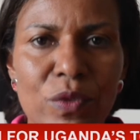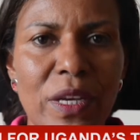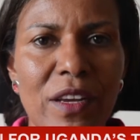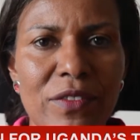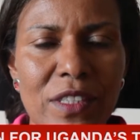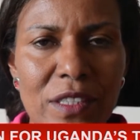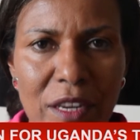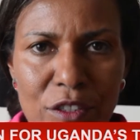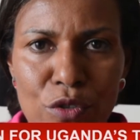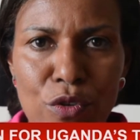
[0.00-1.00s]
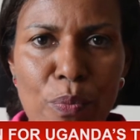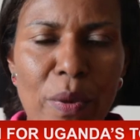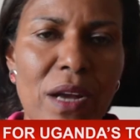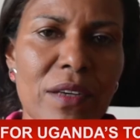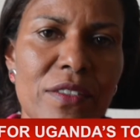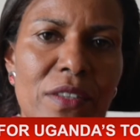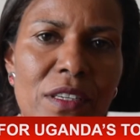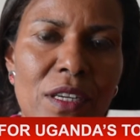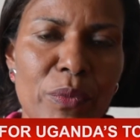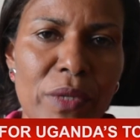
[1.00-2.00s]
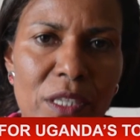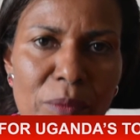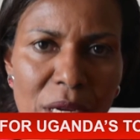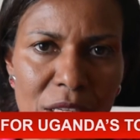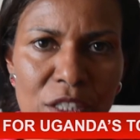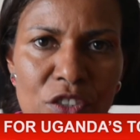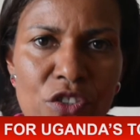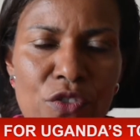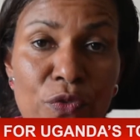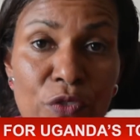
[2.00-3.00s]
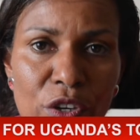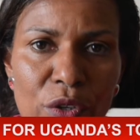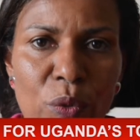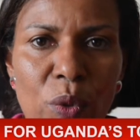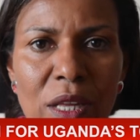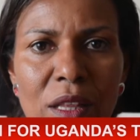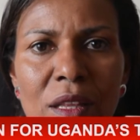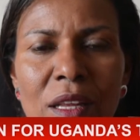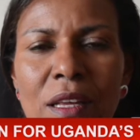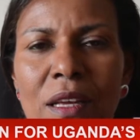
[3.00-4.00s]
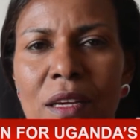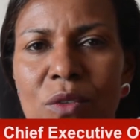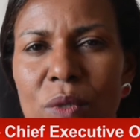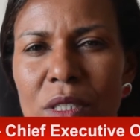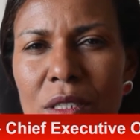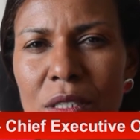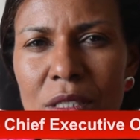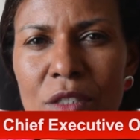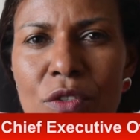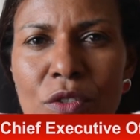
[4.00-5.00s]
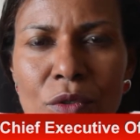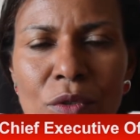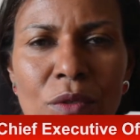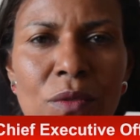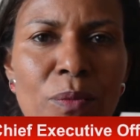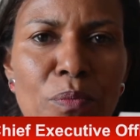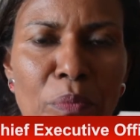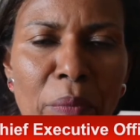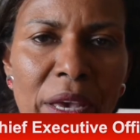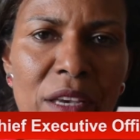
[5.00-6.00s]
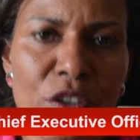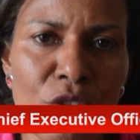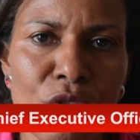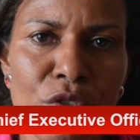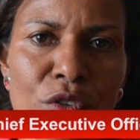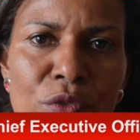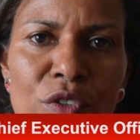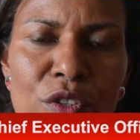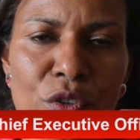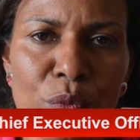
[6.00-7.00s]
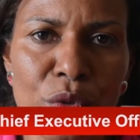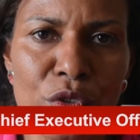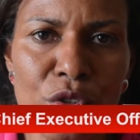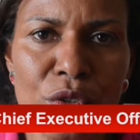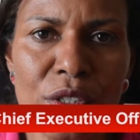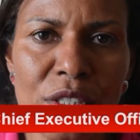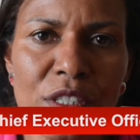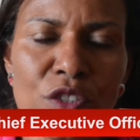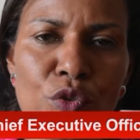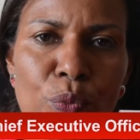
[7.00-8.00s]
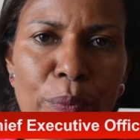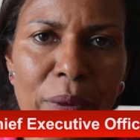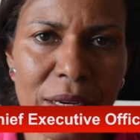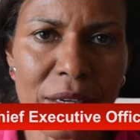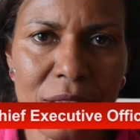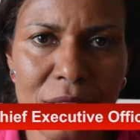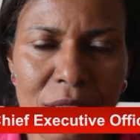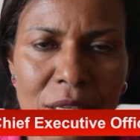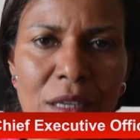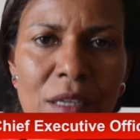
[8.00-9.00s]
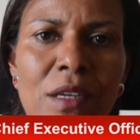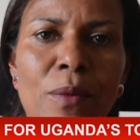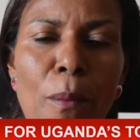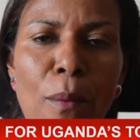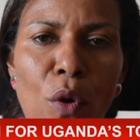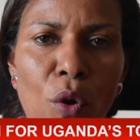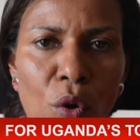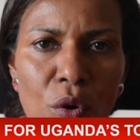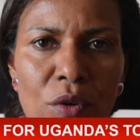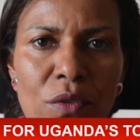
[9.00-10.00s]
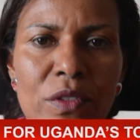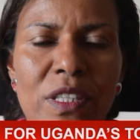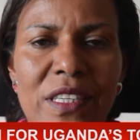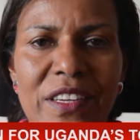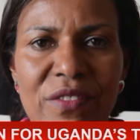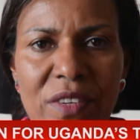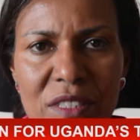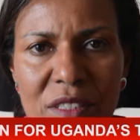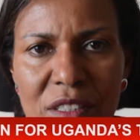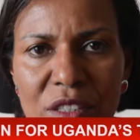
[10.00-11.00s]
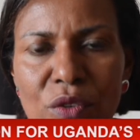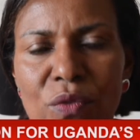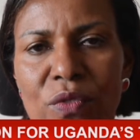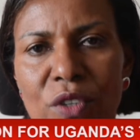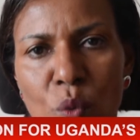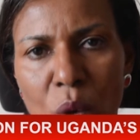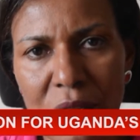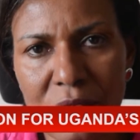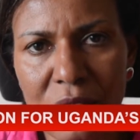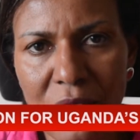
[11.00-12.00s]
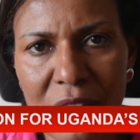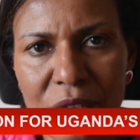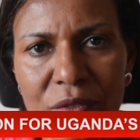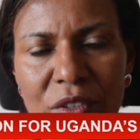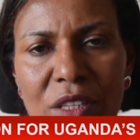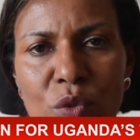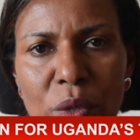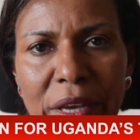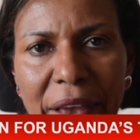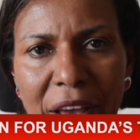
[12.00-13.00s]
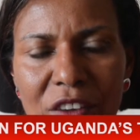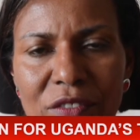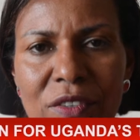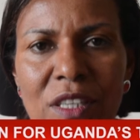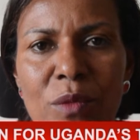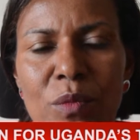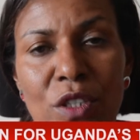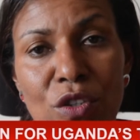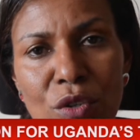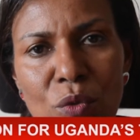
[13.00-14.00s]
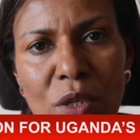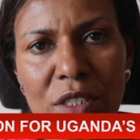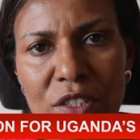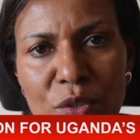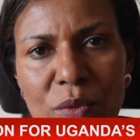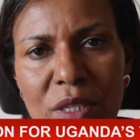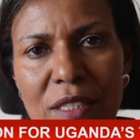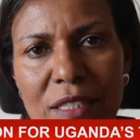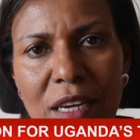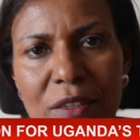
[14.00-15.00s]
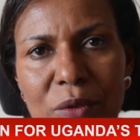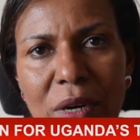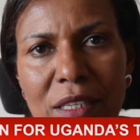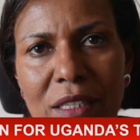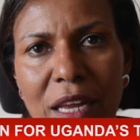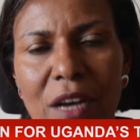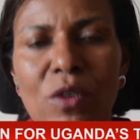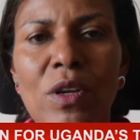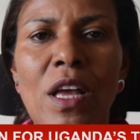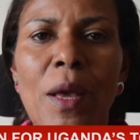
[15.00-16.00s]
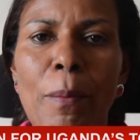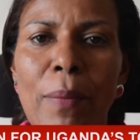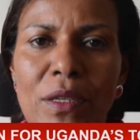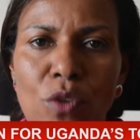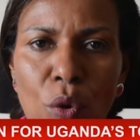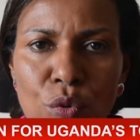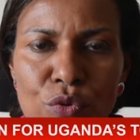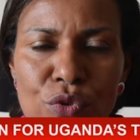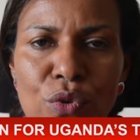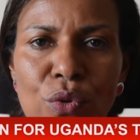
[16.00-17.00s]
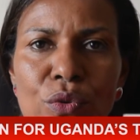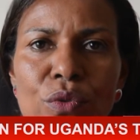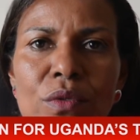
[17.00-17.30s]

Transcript: We have the national parks that are being managed very well, and we need to make use of this opportunity to market more the diversity of the wildlife that we have beyond what is being done right now, but also